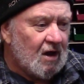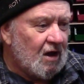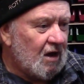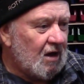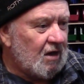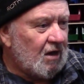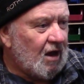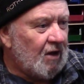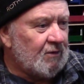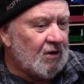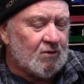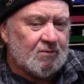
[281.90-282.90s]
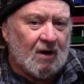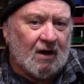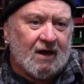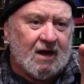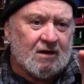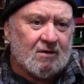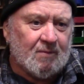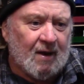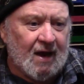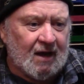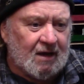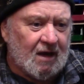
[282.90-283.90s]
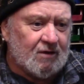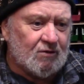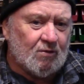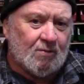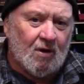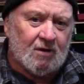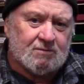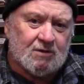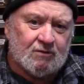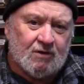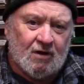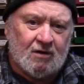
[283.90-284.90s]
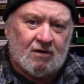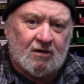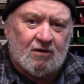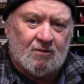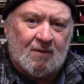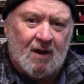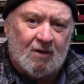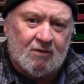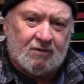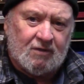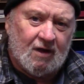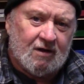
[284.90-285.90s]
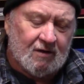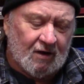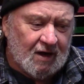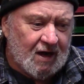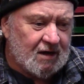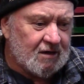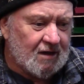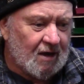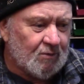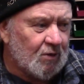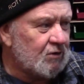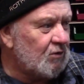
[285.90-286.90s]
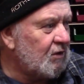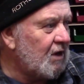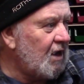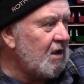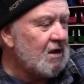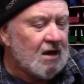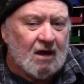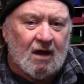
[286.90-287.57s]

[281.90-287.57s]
I went out my lane and back, I had no problems out there, did a little plowing at the end of the lane and that worked okay.